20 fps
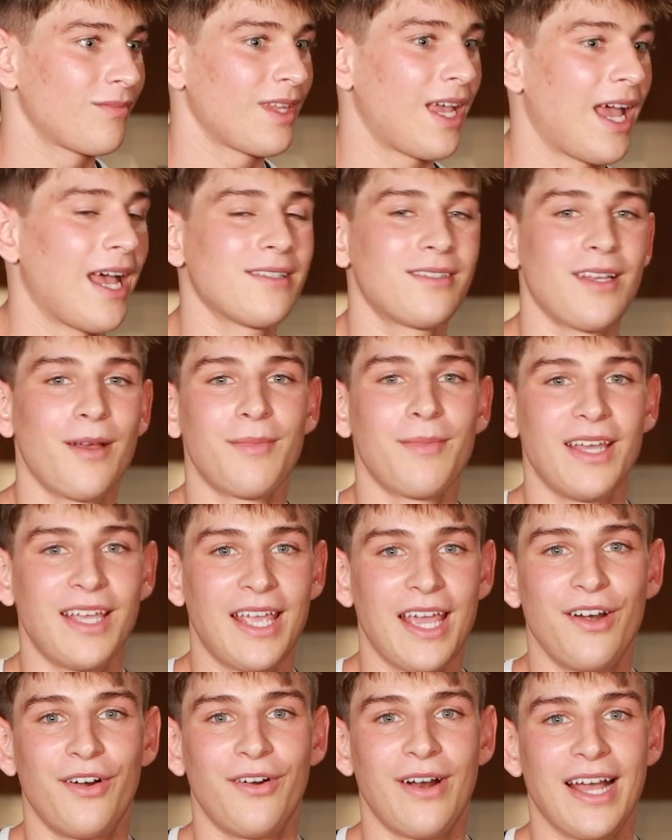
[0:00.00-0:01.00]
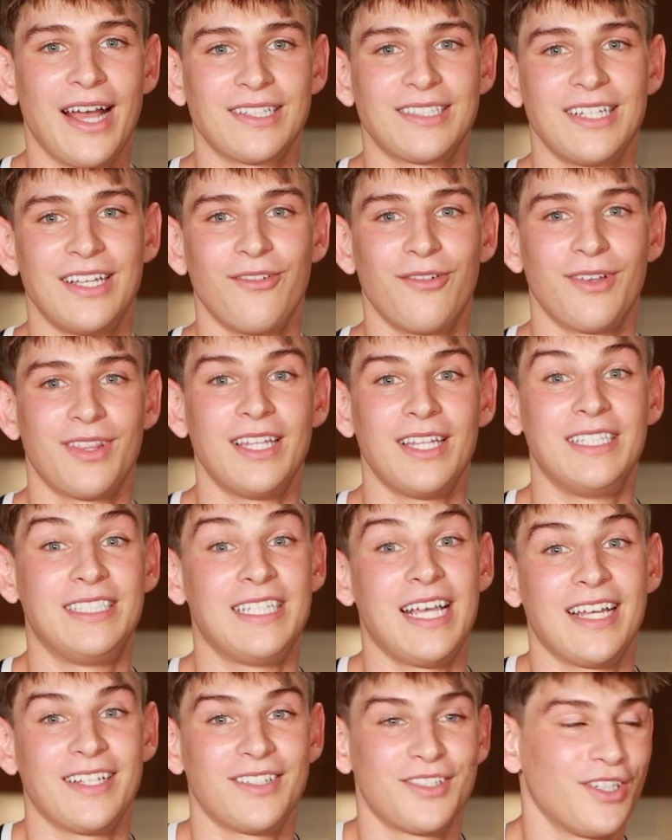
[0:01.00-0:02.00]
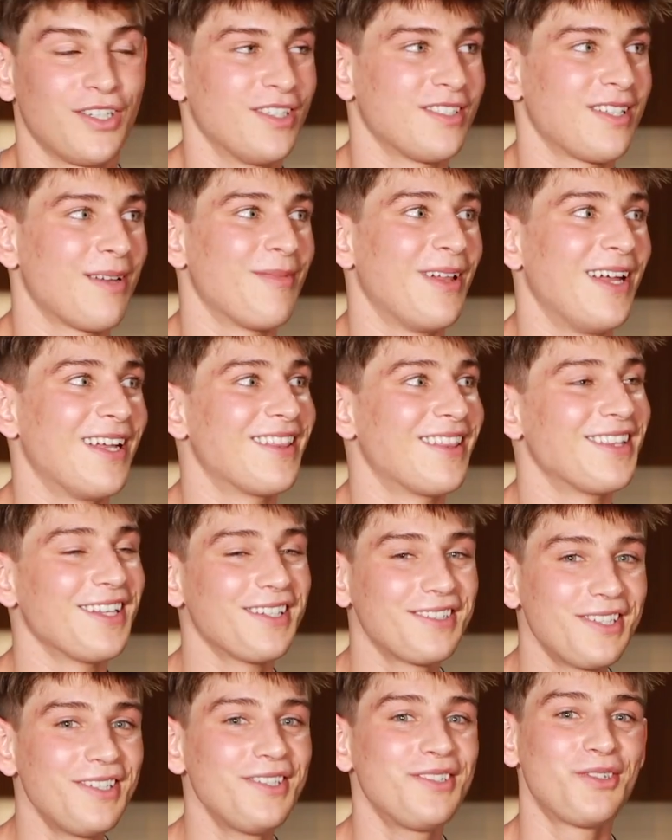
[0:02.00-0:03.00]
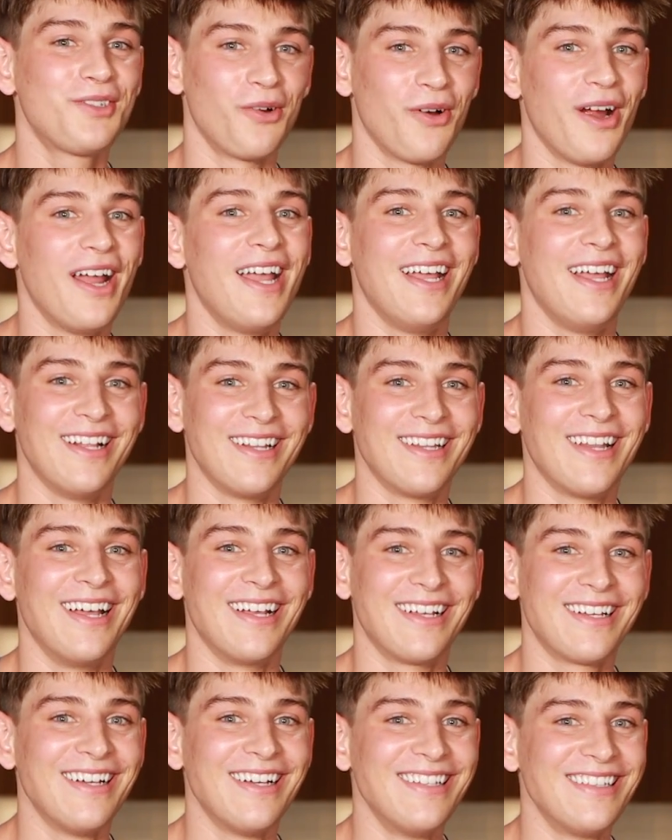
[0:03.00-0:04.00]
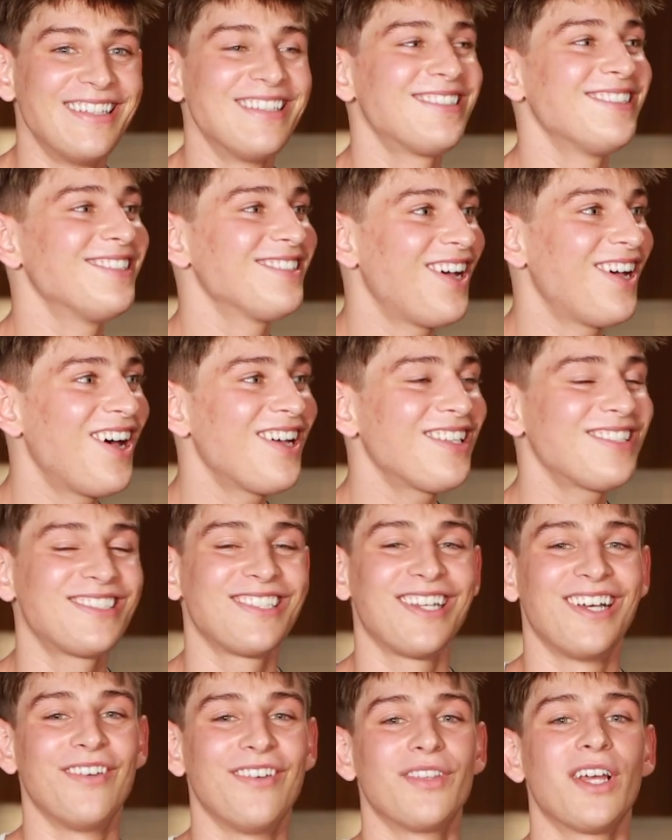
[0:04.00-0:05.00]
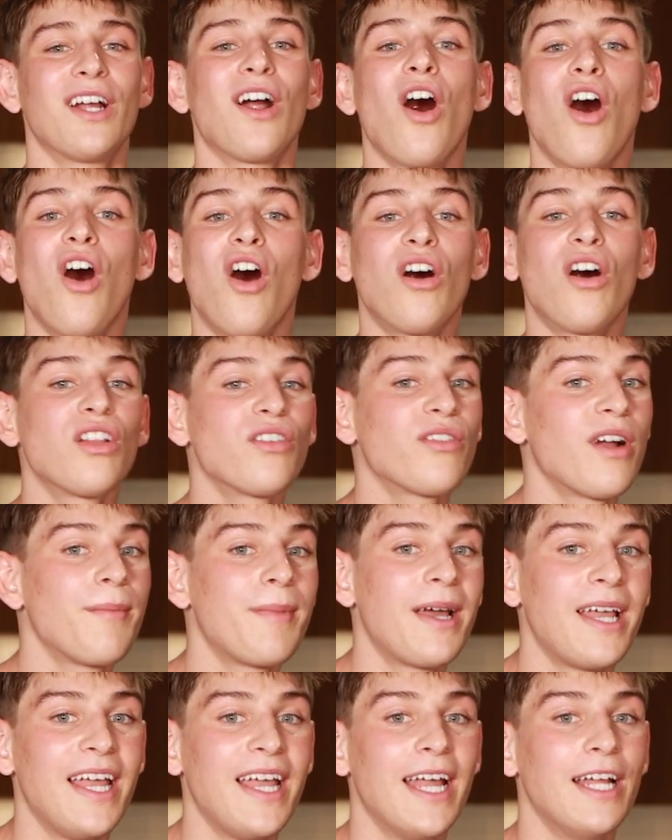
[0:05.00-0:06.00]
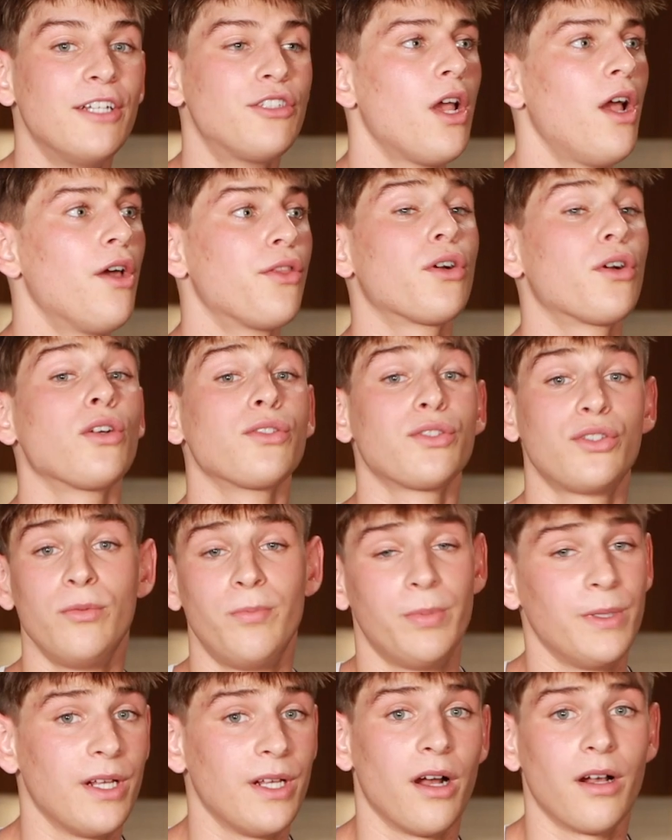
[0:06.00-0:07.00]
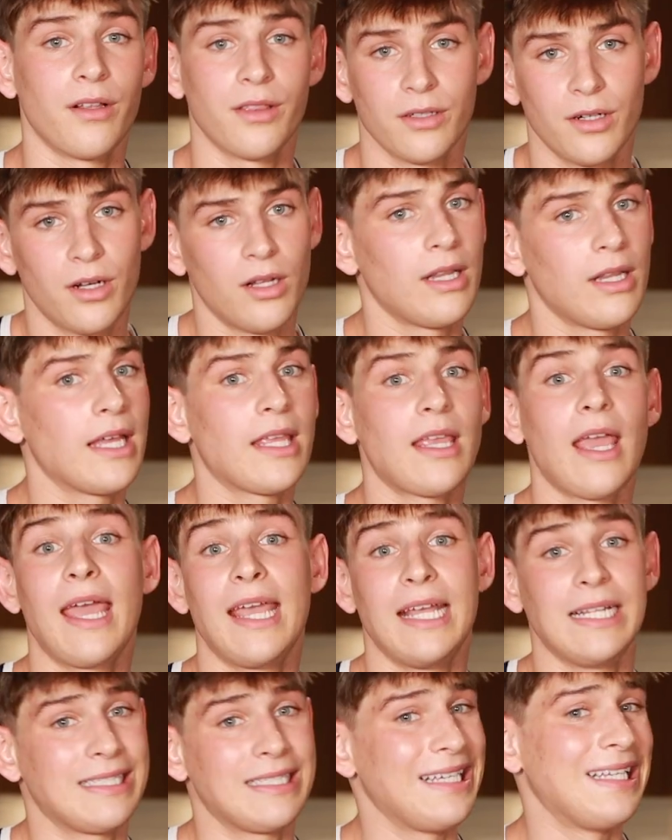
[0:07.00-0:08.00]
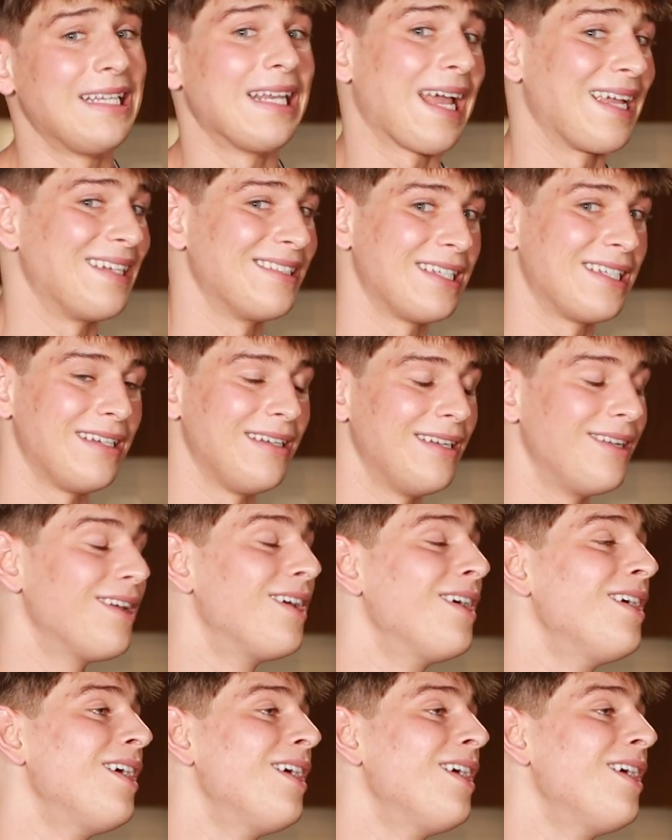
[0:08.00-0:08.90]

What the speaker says: As I'm like interacting with the dancers, I'm like, this is great, like this is awesome. They're all around my age, they're all super young, they're all like 18, 19.